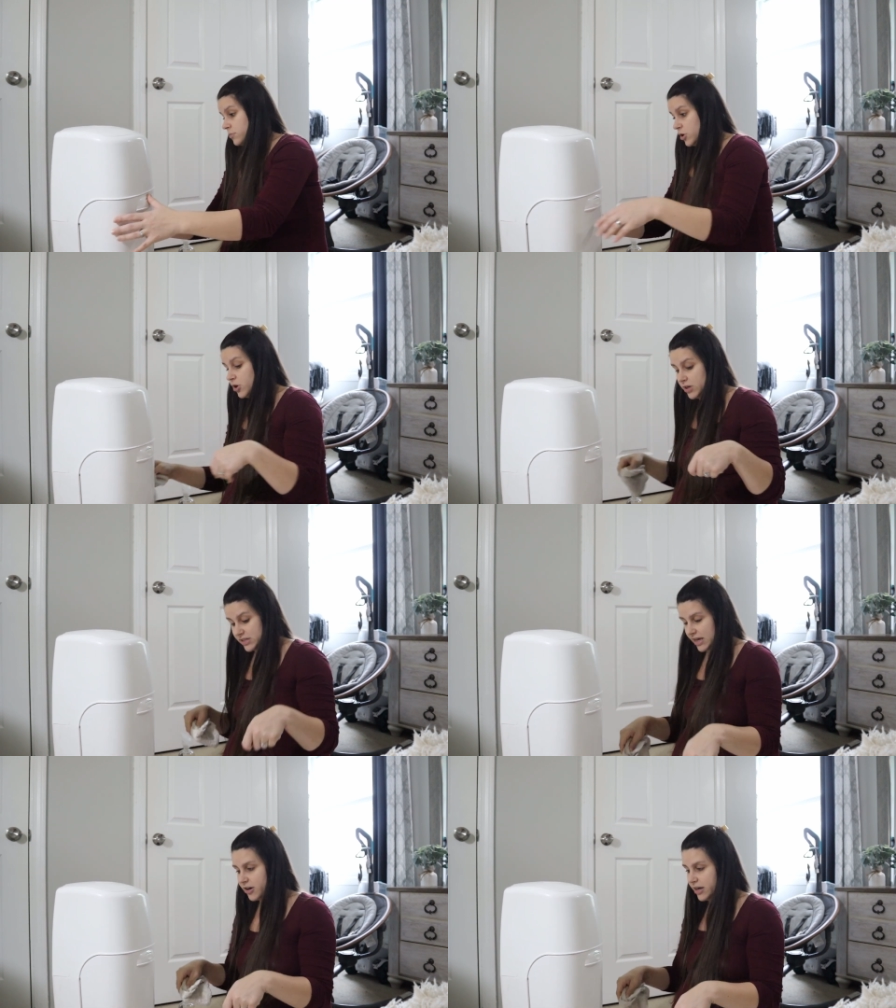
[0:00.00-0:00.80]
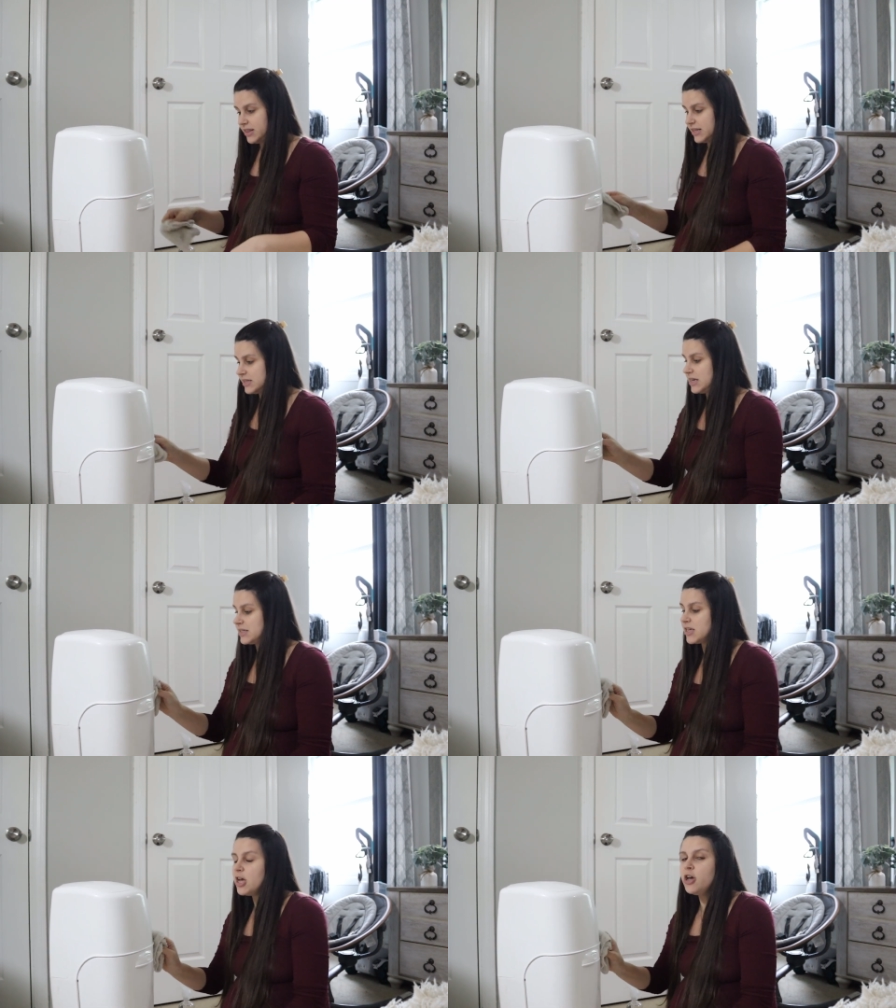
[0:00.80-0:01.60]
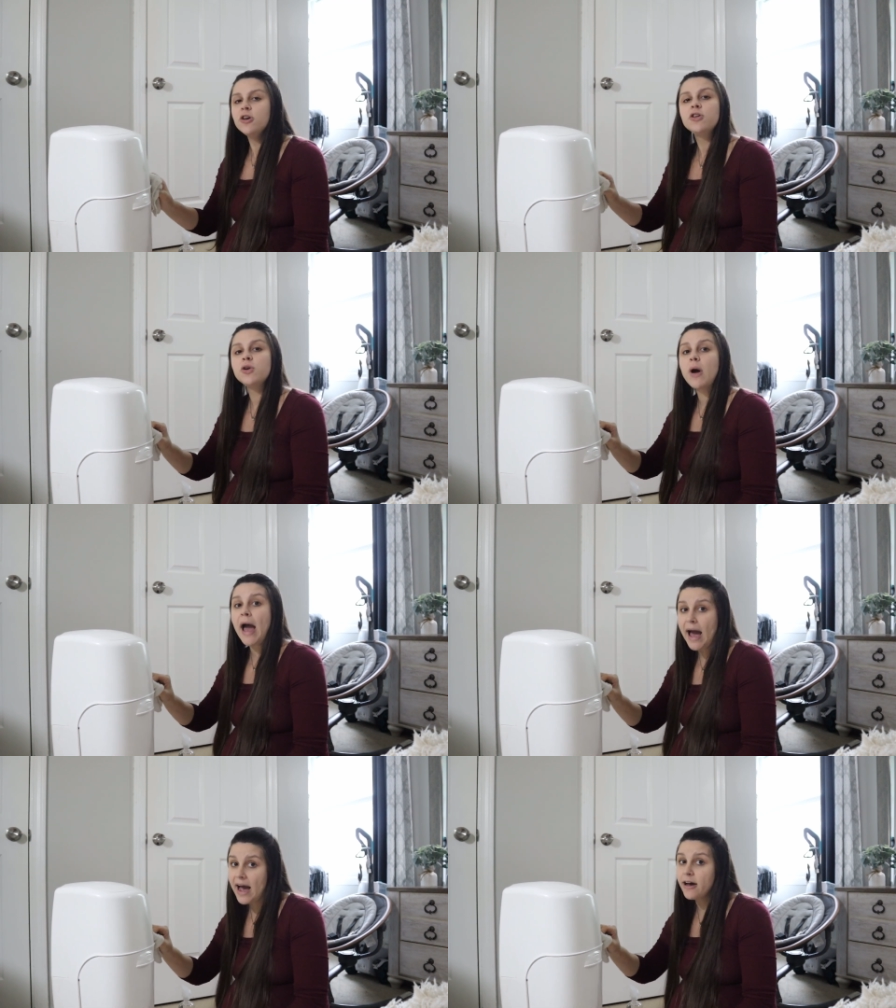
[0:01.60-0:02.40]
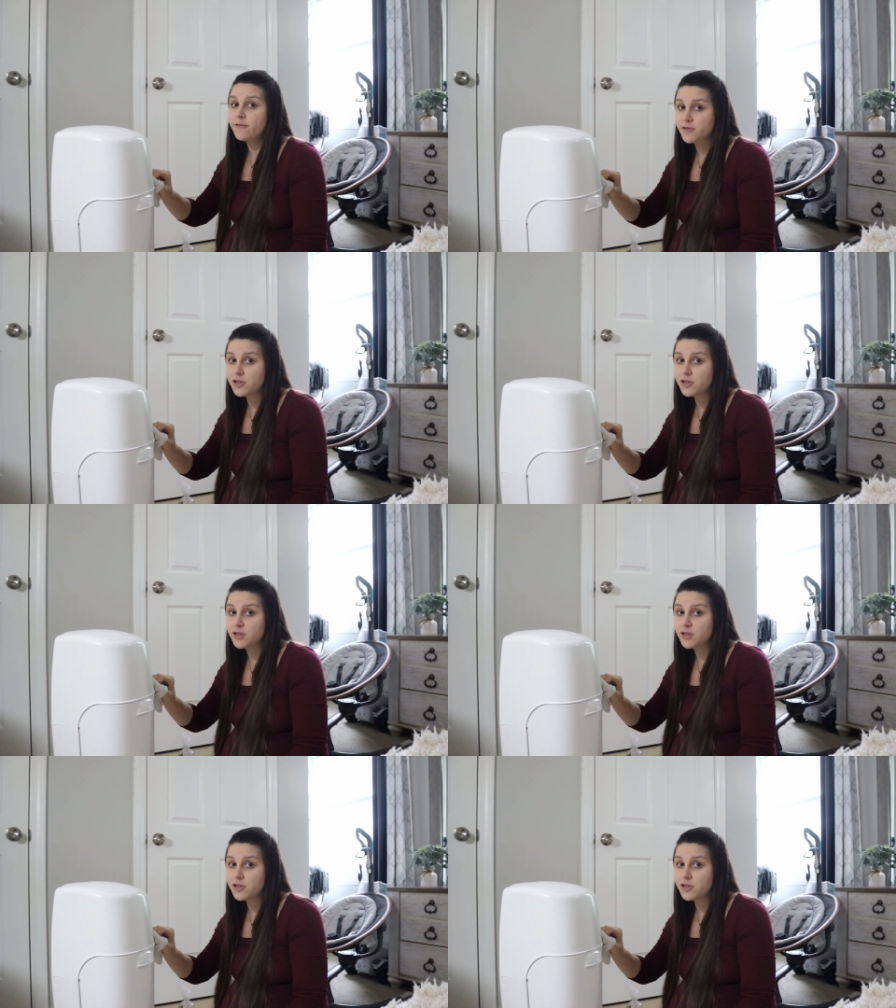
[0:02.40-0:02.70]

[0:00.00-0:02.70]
hooks that are in the seats, you have